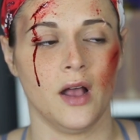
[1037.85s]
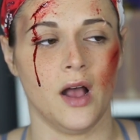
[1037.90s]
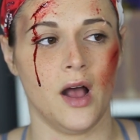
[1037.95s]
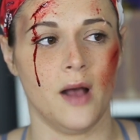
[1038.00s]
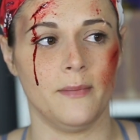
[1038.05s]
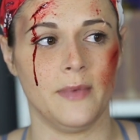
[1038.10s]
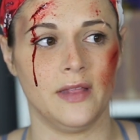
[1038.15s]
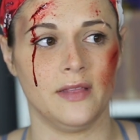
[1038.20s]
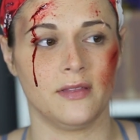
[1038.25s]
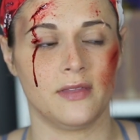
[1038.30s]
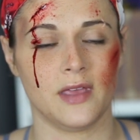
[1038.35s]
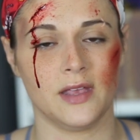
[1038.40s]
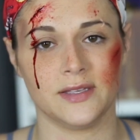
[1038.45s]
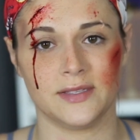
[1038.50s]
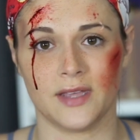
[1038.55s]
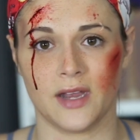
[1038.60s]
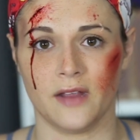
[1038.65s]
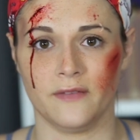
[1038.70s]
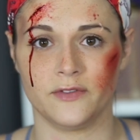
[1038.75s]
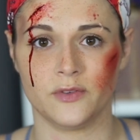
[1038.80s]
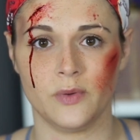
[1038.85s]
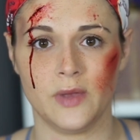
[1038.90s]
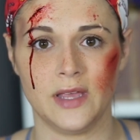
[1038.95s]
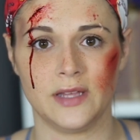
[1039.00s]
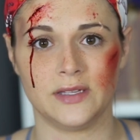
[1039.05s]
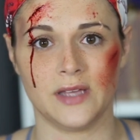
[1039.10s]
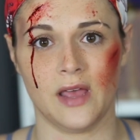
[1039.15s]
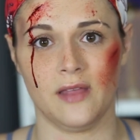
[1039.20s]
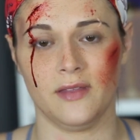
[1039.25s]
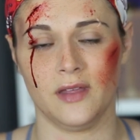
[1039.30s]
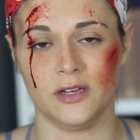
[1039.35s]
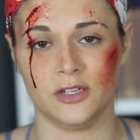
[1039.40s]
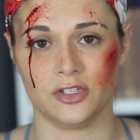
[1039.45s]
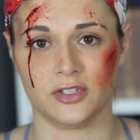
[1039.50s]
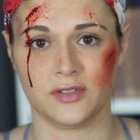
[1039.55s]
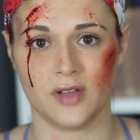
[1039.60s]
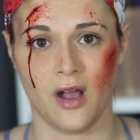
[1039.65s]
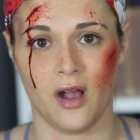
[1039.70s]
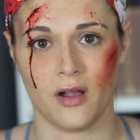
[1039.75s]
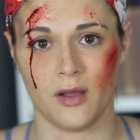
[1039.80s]
and things that I've tweaked, and then
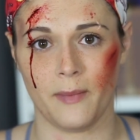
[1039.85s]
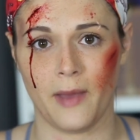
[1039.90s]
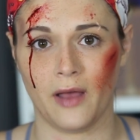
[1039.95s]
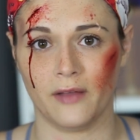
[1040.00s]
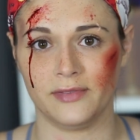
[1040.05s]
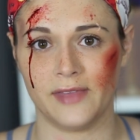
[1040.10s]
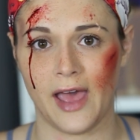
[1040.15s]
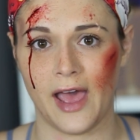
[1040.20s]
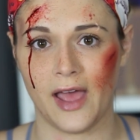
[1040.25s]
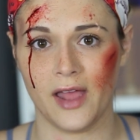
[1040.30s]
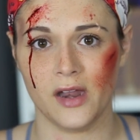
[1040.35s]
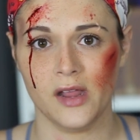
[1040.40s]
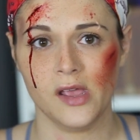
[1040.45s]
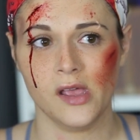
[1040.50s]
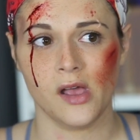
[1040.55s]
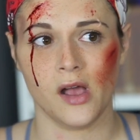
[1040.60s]
just talk about that.